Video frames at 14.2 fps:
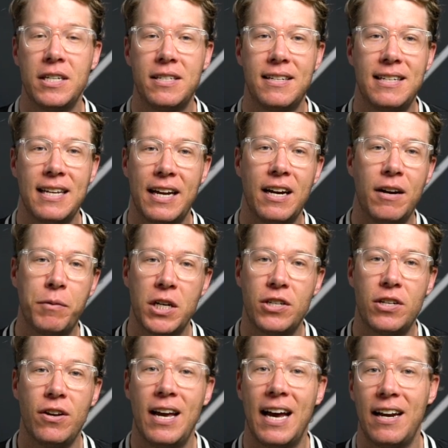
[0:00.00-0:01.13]
in just a second, I'm gonna
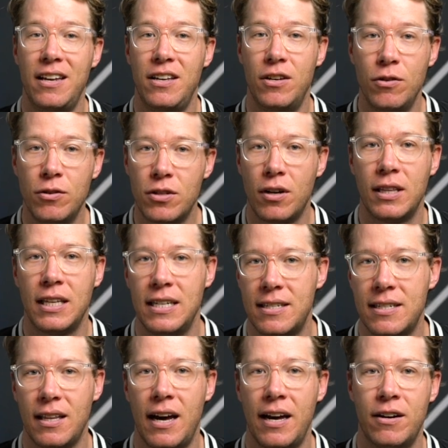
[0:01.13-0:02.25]
show you how to use all these
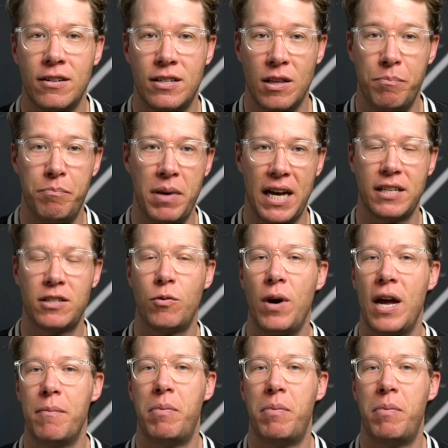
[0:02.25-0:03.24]
sliders the best way